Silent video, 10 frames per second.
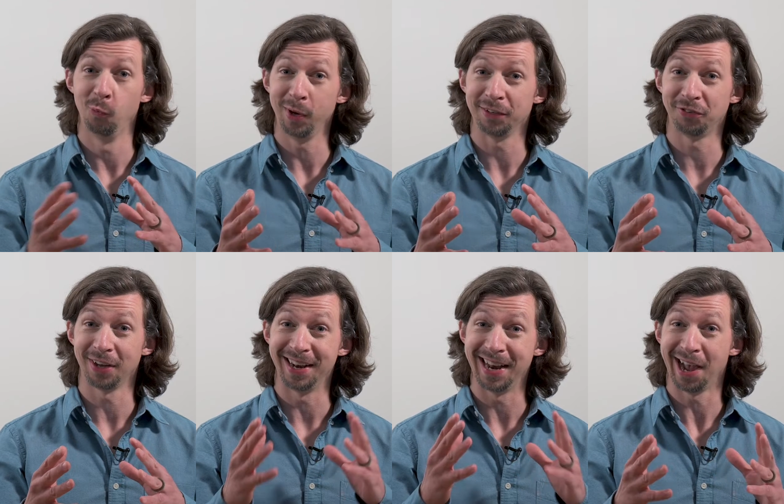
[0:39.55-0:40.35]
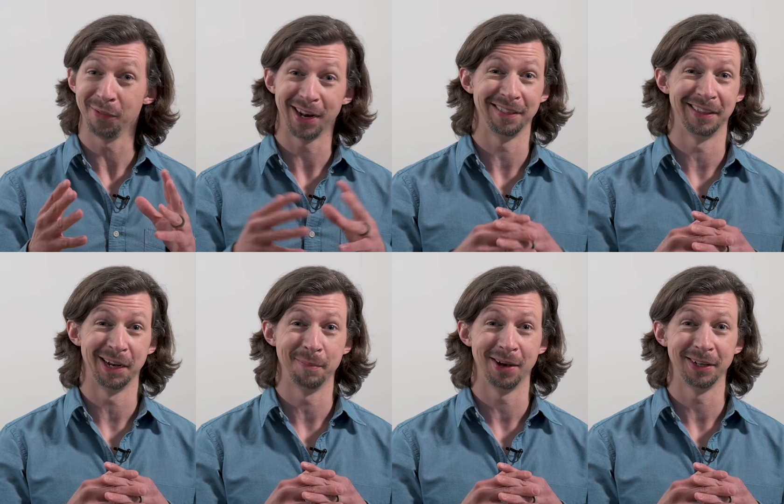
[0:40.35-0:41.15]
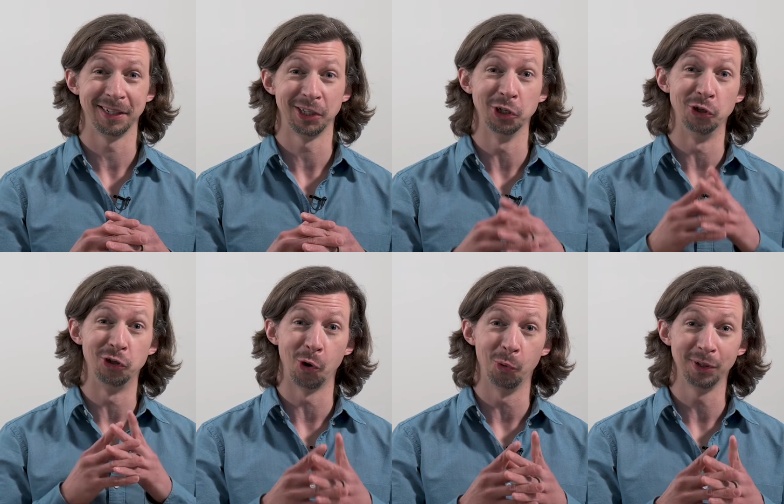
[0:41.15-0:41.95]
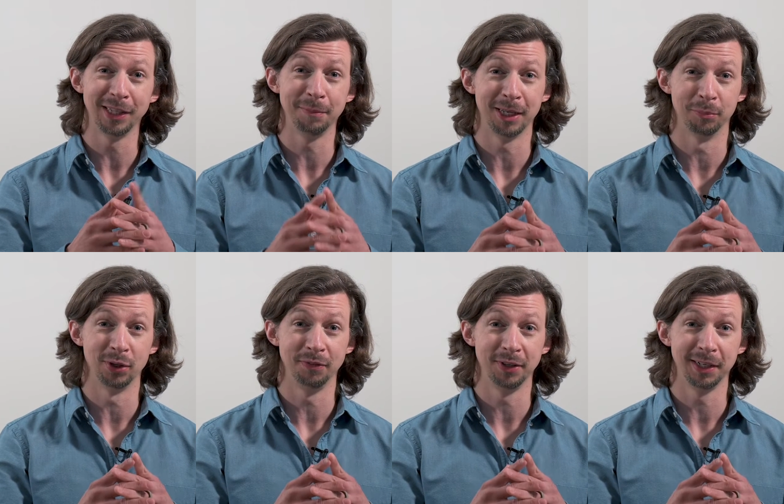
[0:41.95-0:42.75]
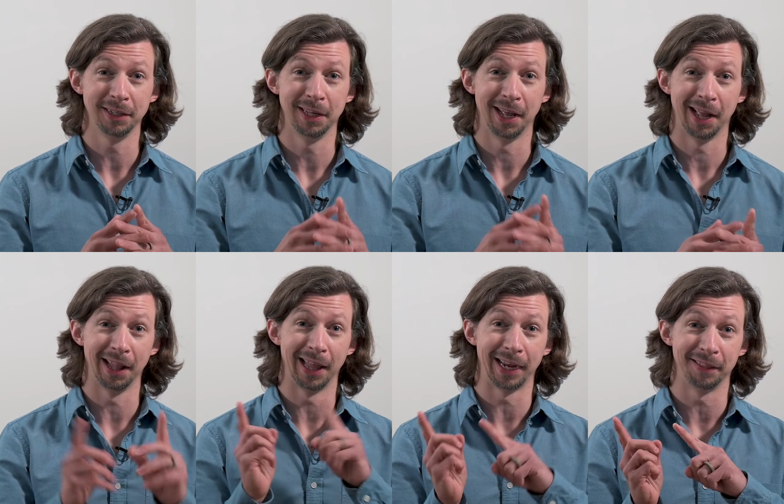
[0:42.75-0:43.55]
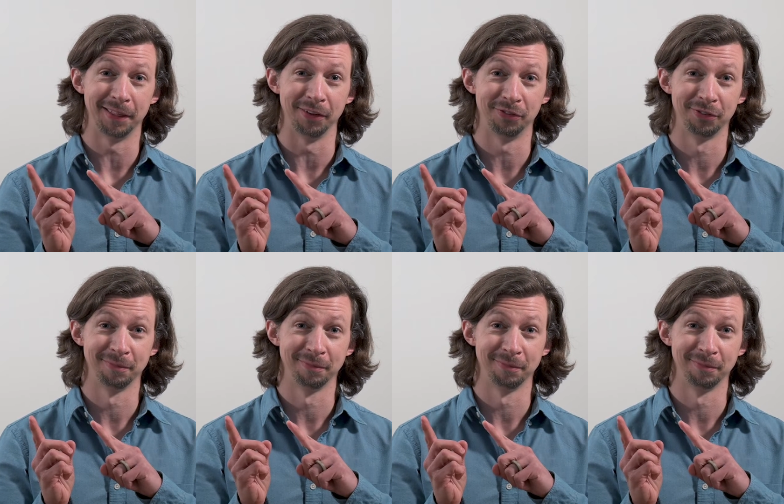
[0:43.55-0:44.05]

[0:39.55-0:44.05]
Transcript: which, now that I think about it, could totally be abbreviated like this.